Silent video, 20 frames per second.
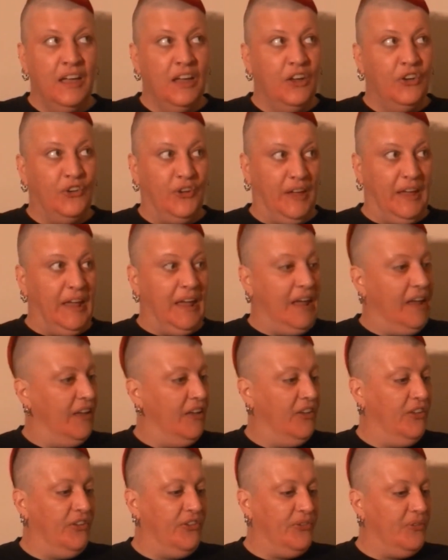she
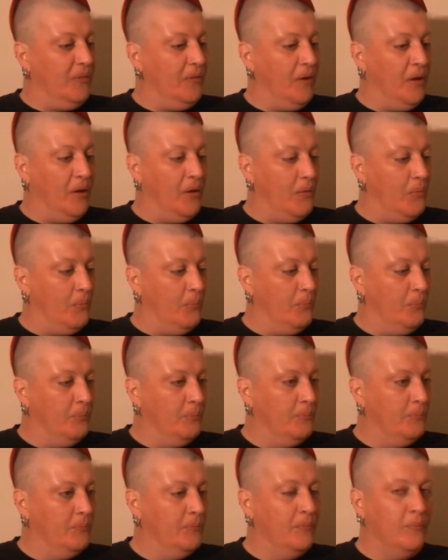is
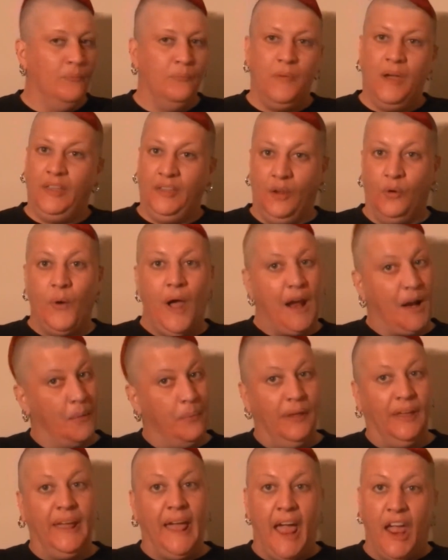my little
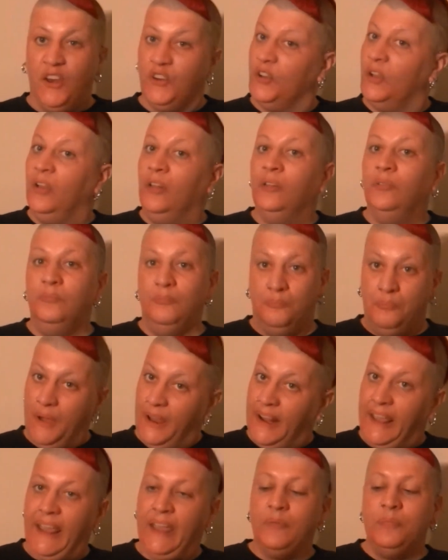rockabilly angel
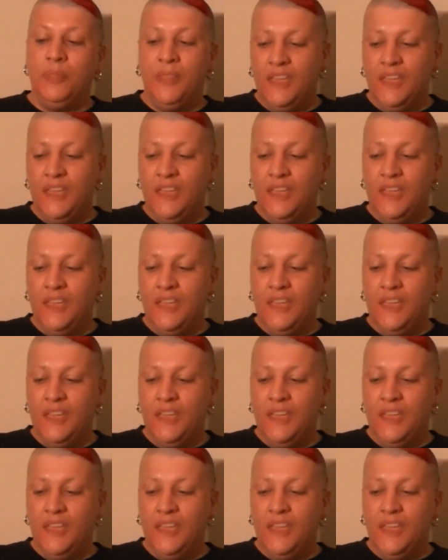buddy.